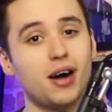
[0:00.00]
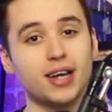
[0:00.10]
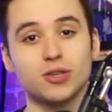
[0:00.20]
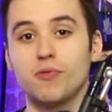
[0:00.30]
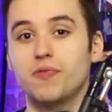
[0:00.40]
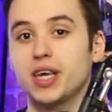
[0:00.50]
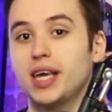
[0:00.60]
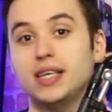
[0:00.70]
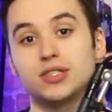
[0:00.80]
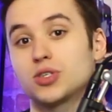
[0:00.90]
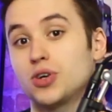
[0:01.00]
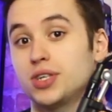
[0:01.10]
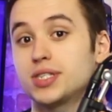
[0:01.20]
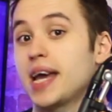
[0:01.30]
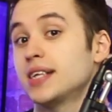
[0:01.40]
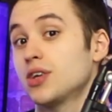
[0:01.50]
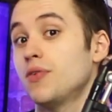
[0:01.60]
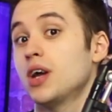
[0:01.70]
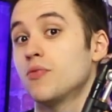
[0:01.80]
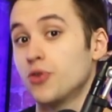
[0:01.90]
I don't think he's as good as, say,
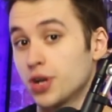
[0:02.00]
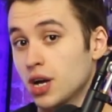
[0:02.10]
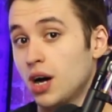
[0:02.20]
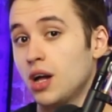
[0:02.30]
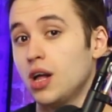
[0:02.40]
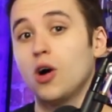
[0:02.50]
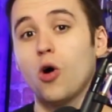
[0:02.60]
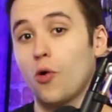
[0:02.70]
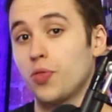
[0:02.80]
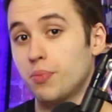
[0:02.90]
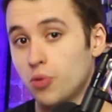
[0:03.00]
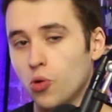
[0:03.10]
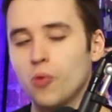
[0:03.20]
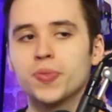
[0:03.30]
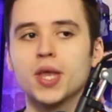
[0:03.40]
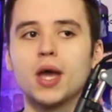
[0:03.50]
Antonio Rudiger on the ball.